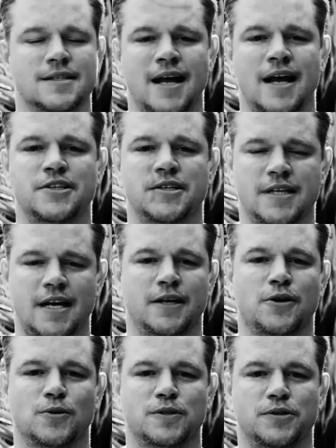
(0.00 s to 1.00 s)
was born on
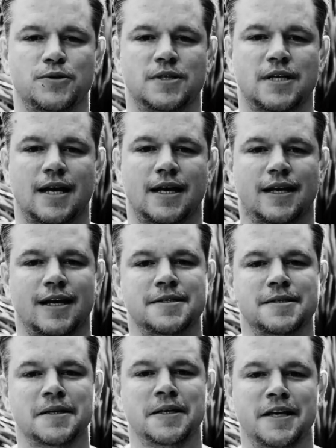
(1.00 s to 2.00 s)
October eighth,
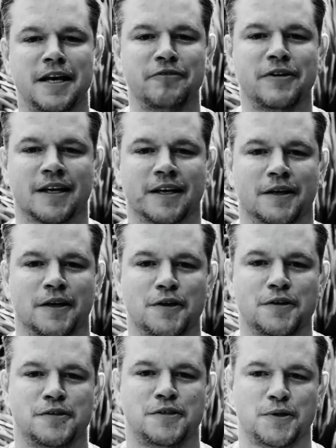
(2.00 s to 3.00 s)
nineteen seventy,
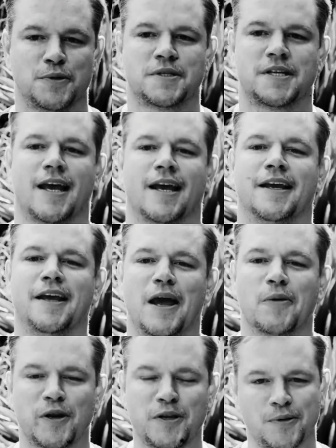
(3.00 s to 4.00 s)
in Cambridge,
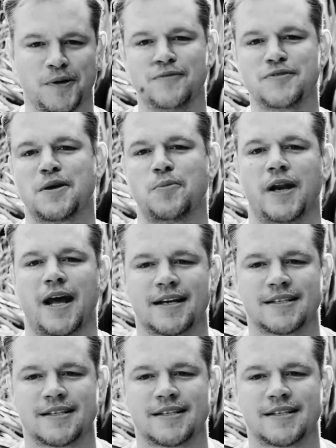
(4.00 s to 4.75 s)
Massachusetts.